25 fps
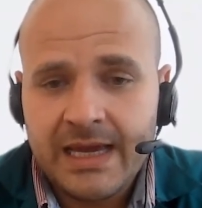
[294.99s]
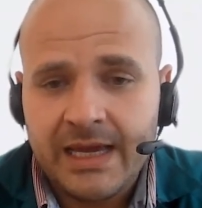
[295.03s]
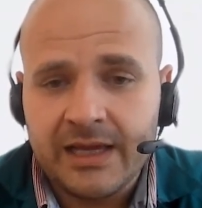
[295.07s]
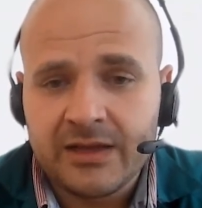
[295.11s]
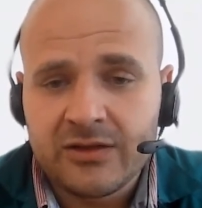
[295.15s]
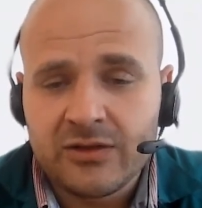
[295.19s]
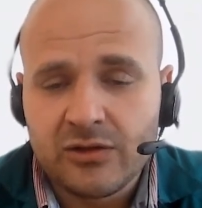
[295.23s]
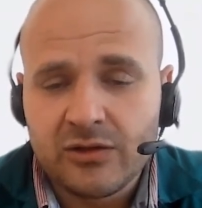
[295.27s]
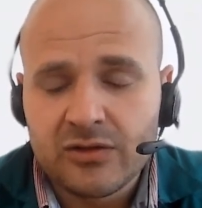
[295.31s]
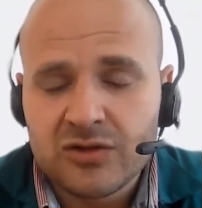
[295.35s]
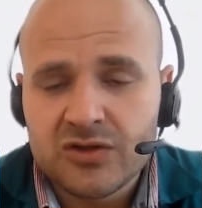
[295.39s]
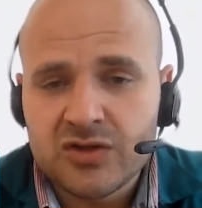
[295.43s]

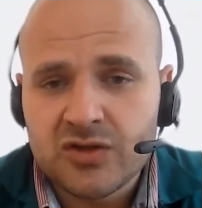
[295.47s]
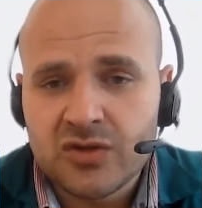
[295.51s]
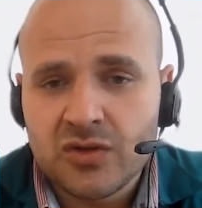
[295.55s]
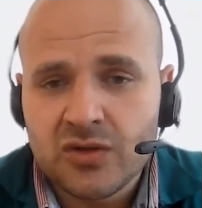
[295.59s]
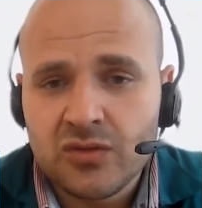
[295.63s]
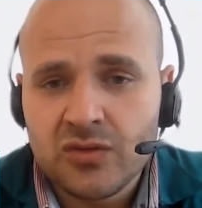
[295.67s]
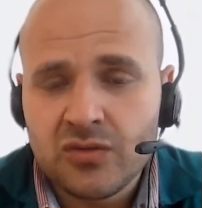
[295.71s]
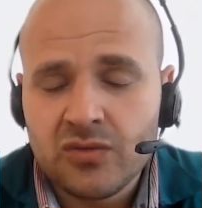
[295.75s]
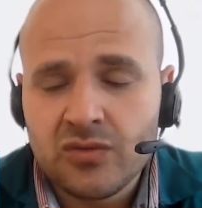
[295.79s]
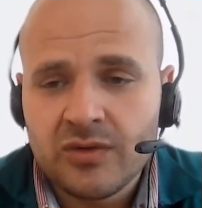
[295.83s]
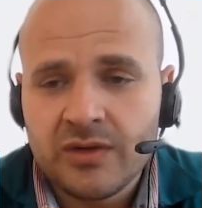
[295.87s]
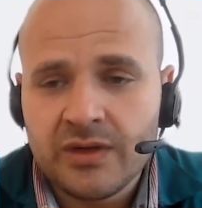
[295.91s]
it
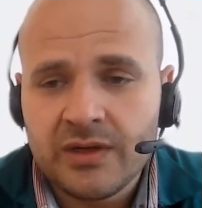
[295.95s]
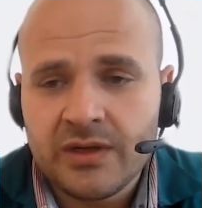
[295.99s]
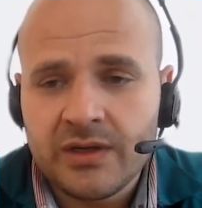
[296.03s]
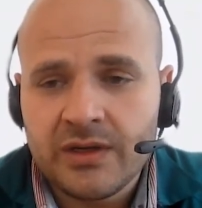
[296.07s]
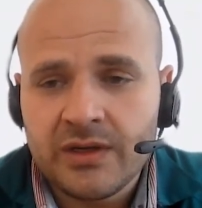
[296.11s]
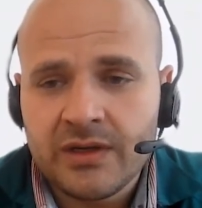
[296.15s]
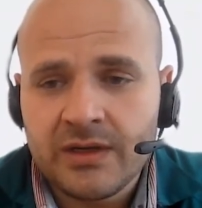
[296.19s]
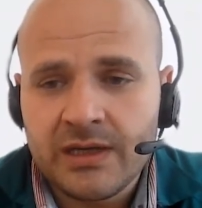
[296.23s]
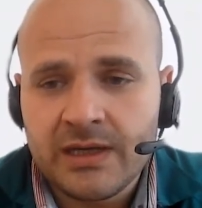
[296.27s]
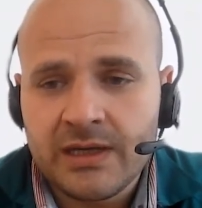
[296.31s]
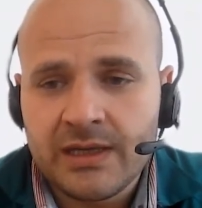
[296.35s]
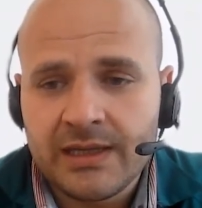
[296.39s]
also
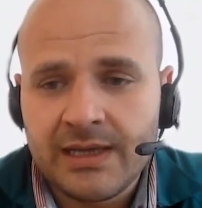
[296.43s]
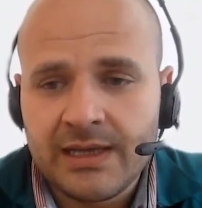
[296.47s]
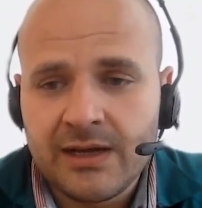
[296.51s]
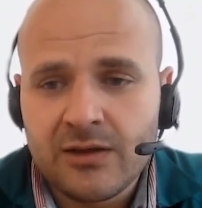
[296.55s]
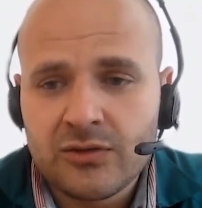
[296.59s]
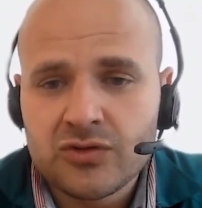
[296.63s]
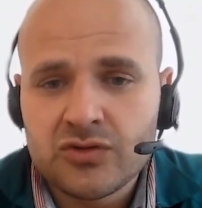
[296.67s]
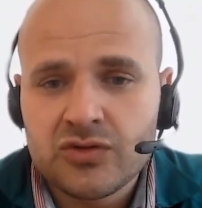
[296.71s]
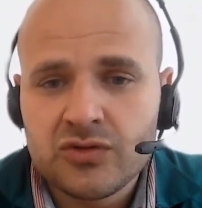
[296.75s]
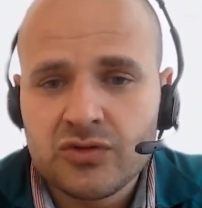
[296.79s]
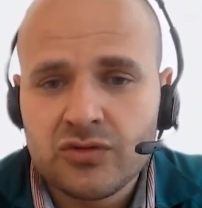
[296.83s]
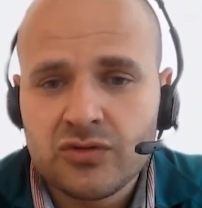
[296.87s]

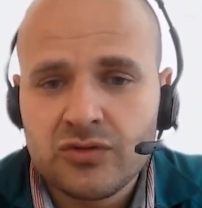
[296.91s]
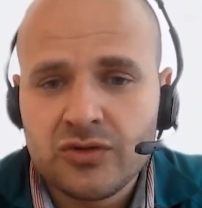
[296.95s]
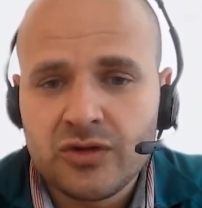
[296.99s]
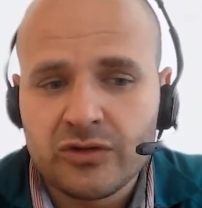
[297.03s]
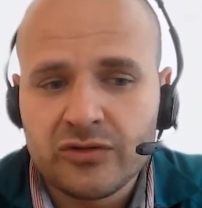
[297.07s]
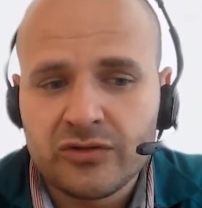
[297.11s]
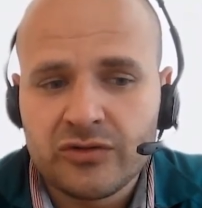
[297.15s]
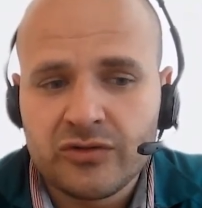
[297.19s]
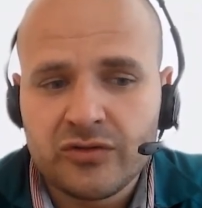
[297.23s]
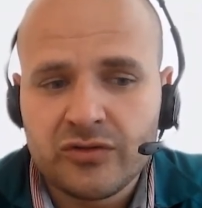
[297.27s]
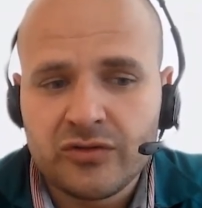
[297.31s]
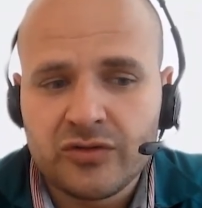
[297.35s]
allows you
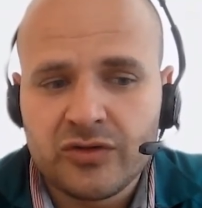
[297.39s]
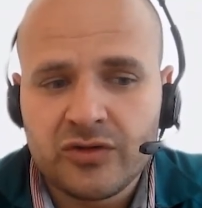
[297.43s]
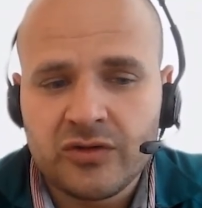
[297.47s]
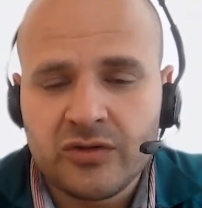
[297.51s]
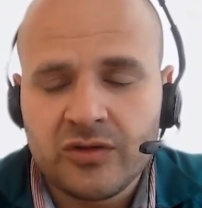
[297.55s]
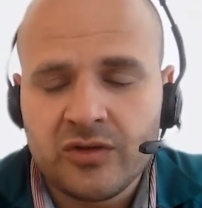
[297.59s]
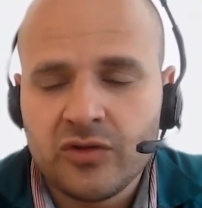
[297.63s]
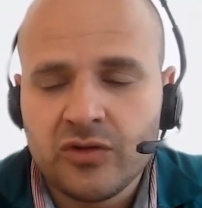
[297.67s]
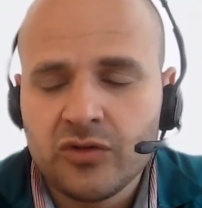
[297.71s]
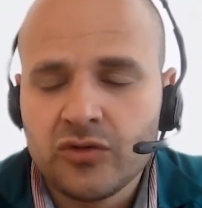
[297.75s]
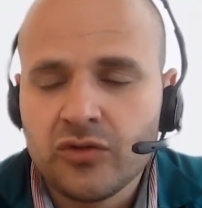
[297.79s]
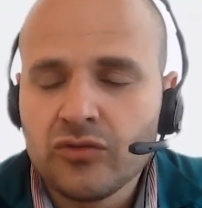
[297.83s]
not to
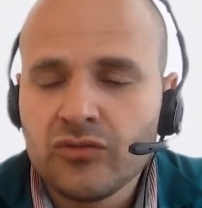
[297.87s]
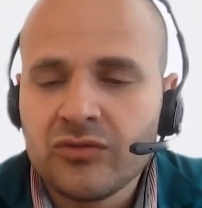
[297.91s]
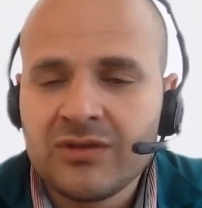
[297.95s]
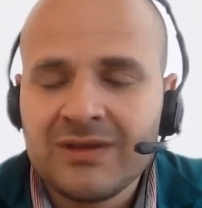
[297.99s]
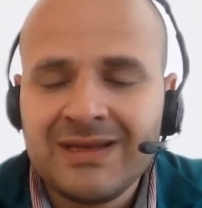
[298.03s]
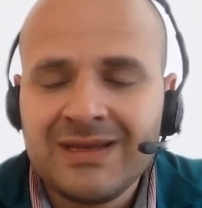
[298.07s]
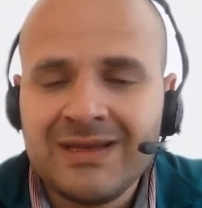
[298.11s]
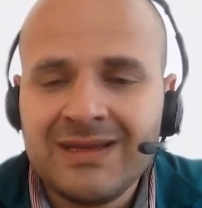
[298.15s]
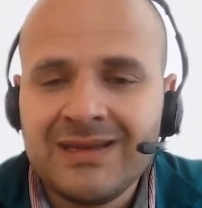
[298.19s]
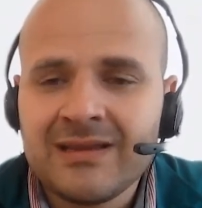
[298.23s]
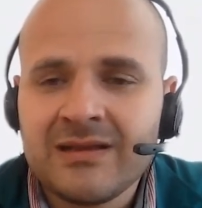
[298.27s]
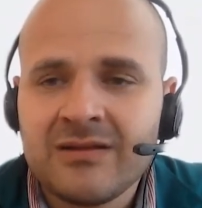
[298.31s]
you don't
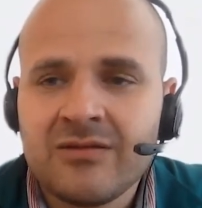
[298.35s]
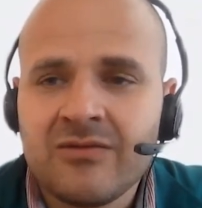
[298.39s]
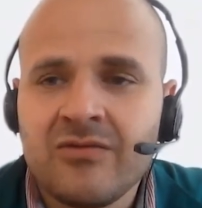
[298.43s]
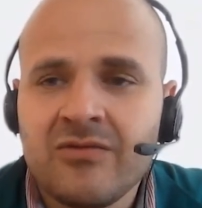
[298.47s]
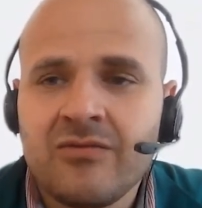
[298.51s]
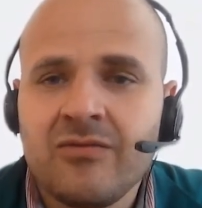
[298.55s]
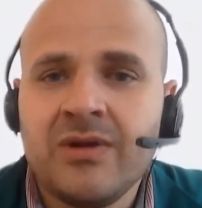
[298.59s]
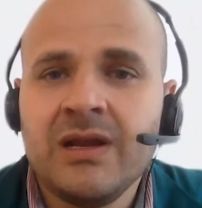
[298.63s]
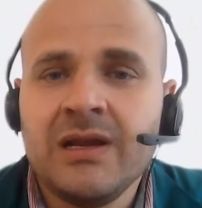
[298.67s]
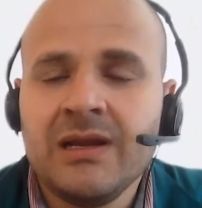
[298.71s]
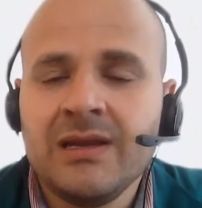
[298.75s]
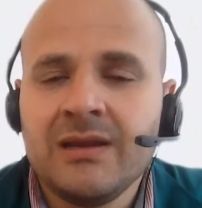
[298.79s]
need a
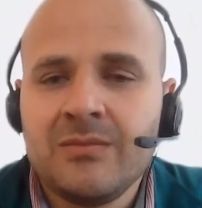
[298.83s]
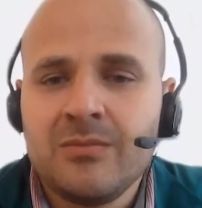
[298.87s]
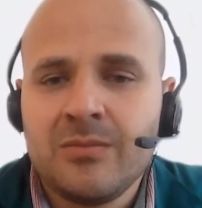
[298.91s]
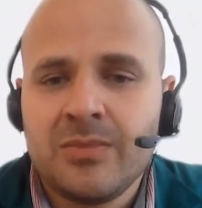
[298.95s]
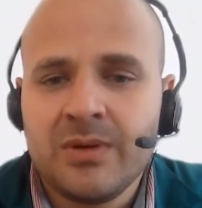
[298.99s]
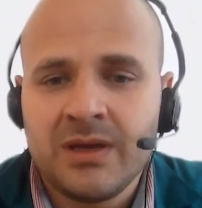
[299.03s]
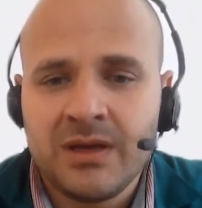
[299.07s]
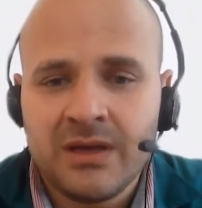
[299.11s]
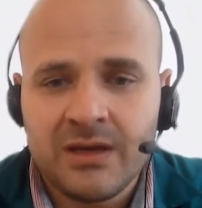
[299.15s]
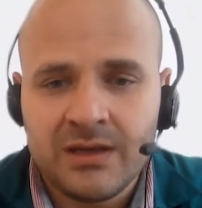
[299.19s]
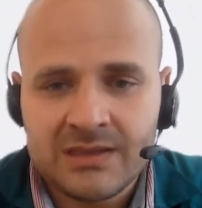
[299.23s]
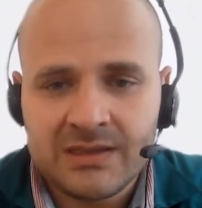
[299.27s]
really
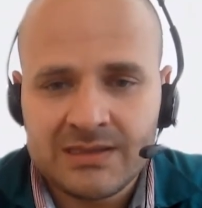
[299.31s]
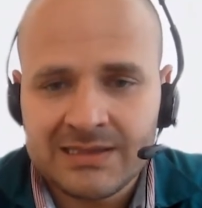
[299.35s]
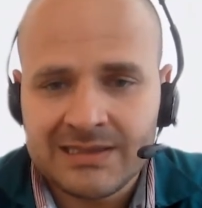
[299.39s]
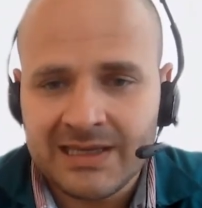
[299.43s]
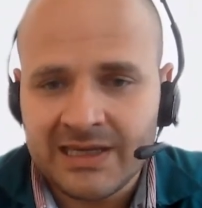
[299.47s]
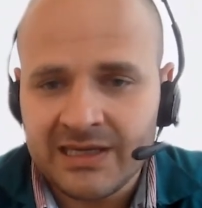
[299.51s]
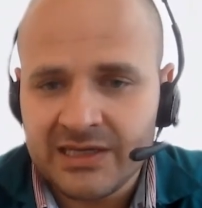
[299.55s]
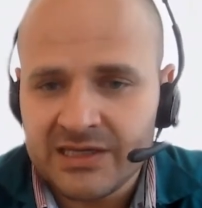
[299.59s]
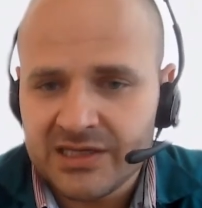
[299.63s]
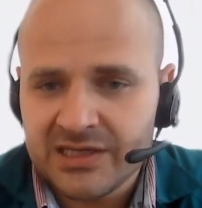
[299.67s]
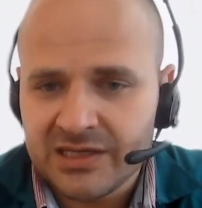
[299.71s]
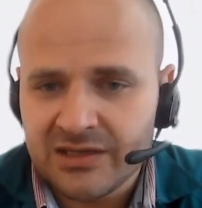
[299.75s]
big
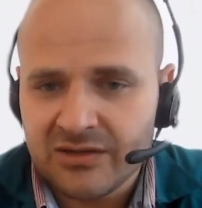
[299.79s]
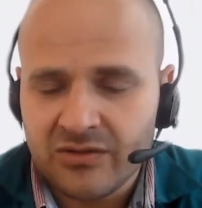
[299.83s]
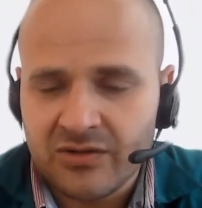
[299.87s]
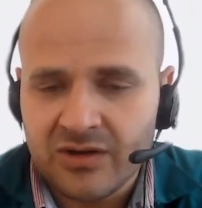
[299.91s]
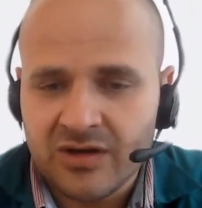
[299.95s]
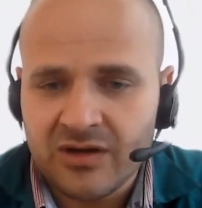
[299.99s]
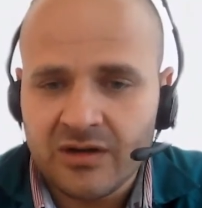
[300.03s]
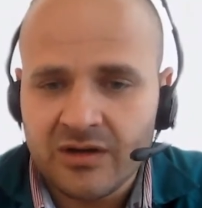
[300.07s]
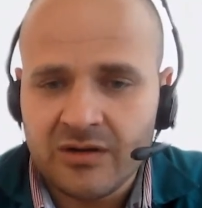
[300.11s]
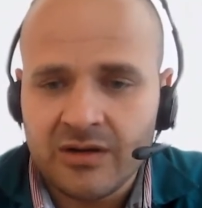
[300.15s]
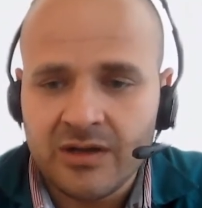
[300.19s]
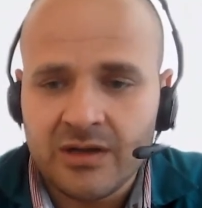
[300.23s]
station
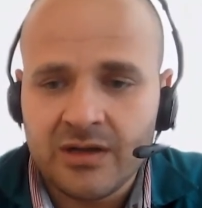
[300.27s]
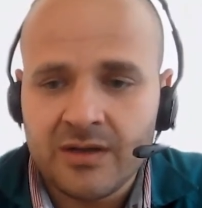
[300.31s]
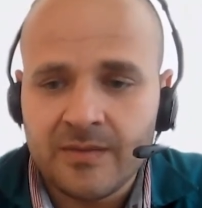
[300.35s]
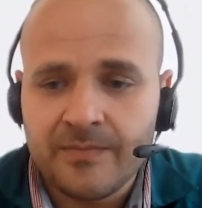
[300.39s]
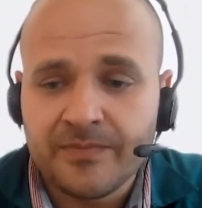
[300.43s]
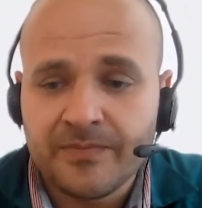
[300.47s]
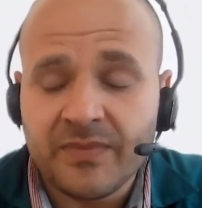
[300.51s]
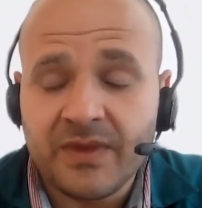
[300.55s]
or